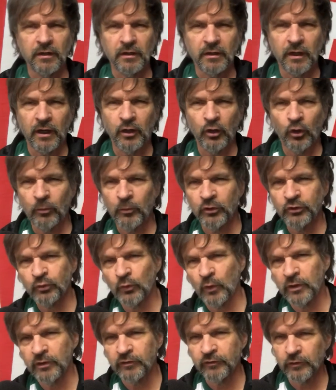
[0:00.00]
I almost
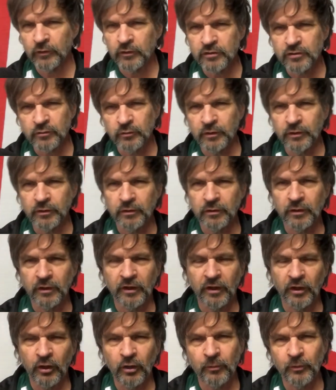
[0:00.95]
won the first one, and
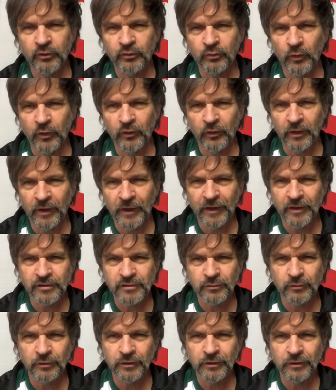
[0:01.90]
I almost won the last
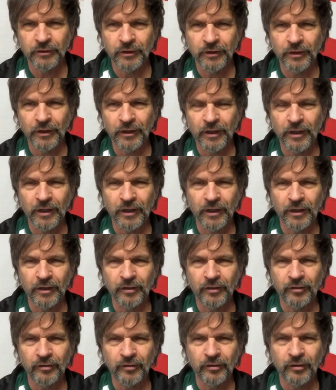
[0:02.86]
one,
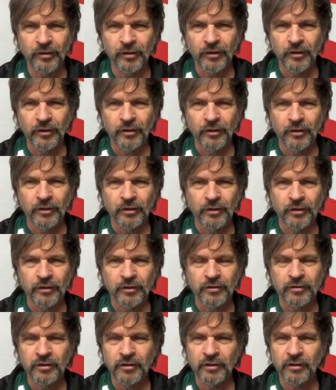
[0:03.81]
and
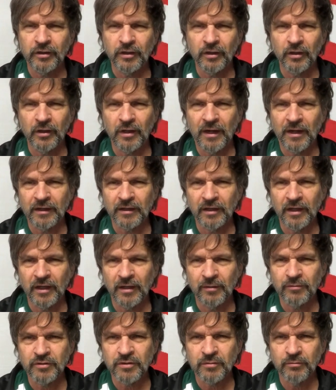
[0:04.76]
didn't get a lot of
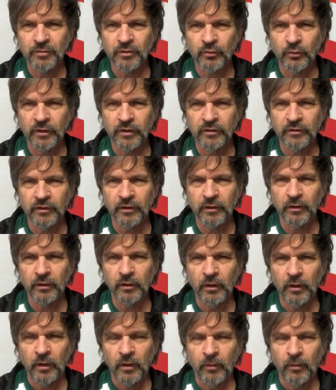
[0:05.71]
games in between there.